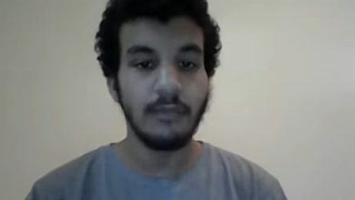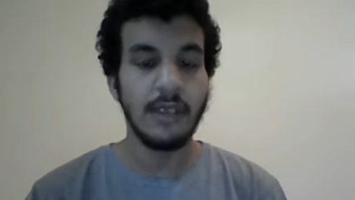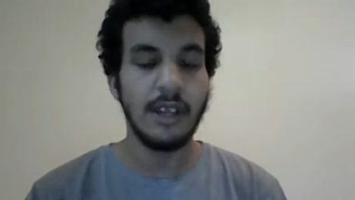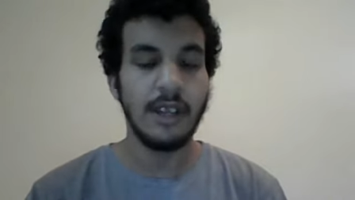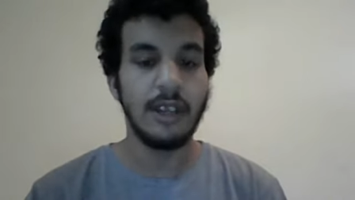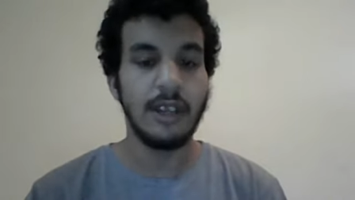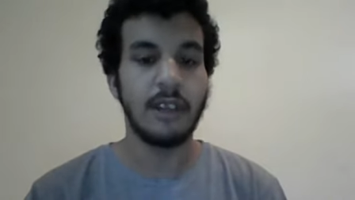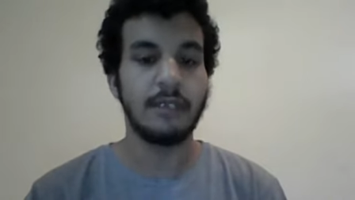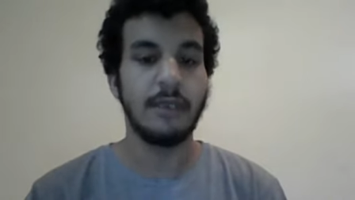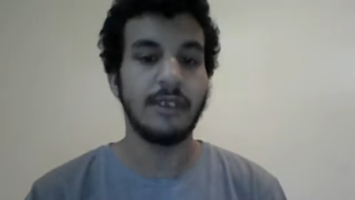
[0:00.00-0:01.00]
And
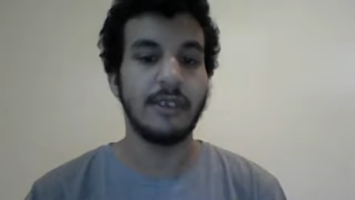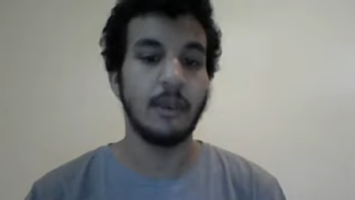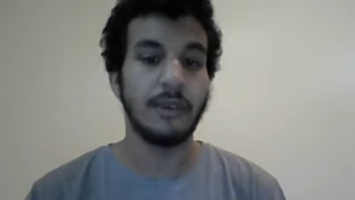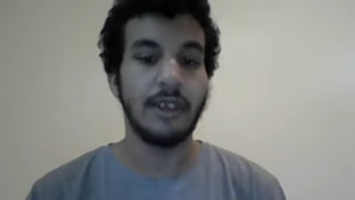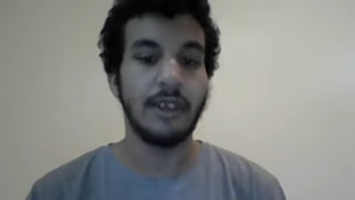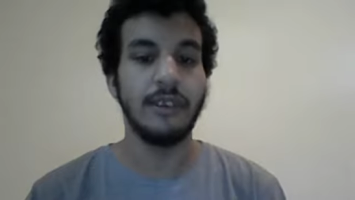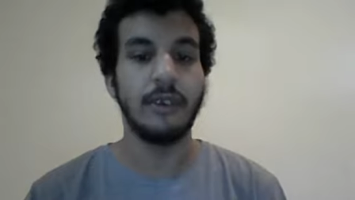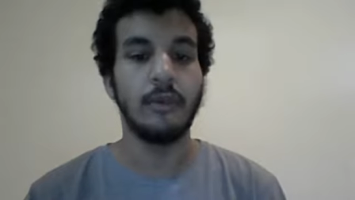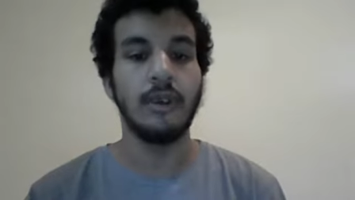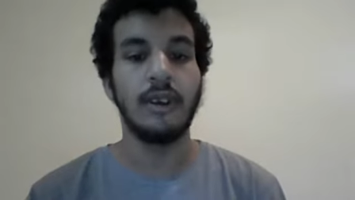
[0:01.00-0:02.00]
that's basically what they
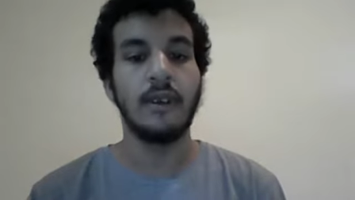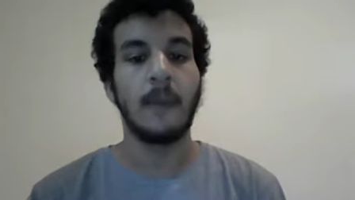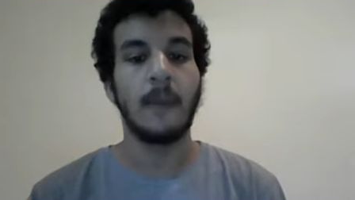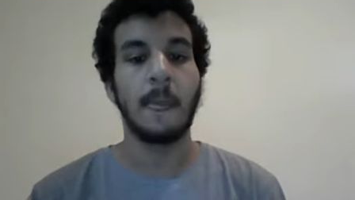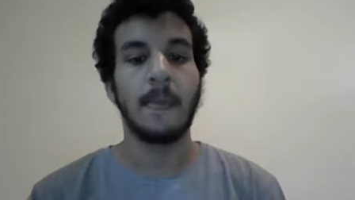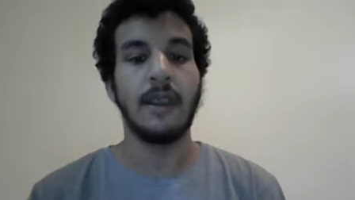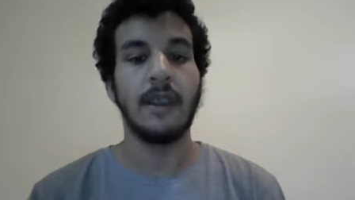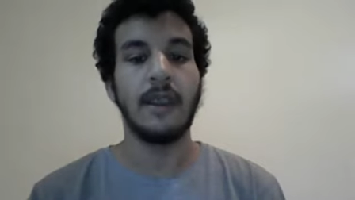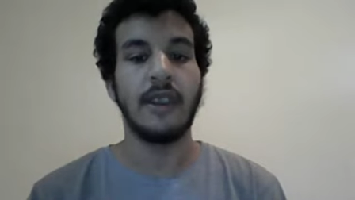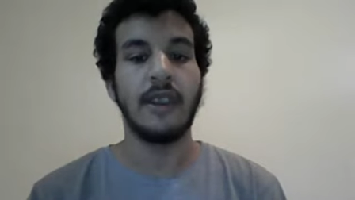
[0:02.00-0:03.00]
do.
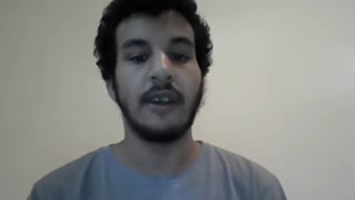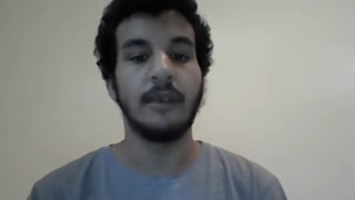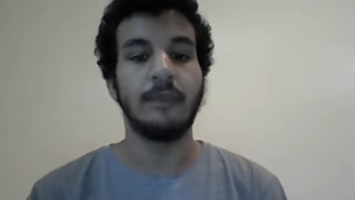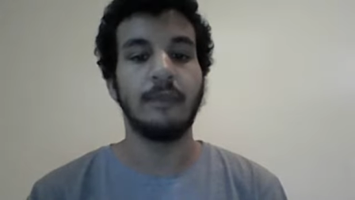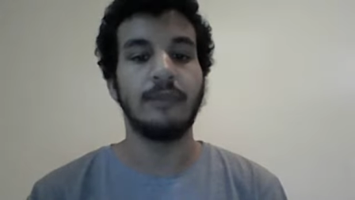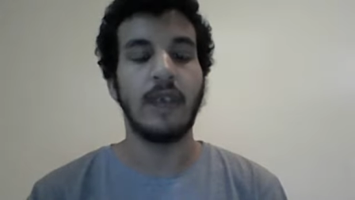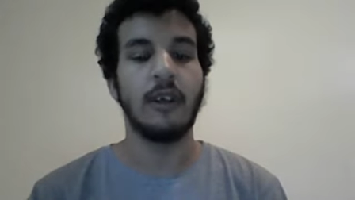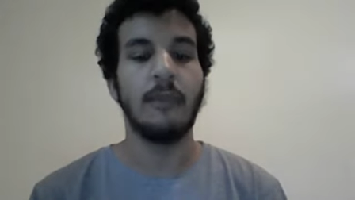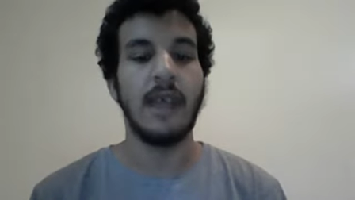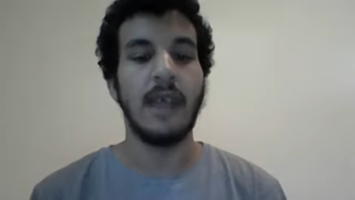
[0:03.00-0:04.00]
They tell
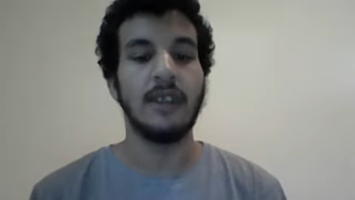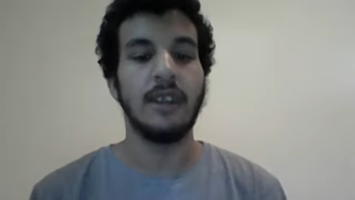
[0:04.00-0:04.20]
him that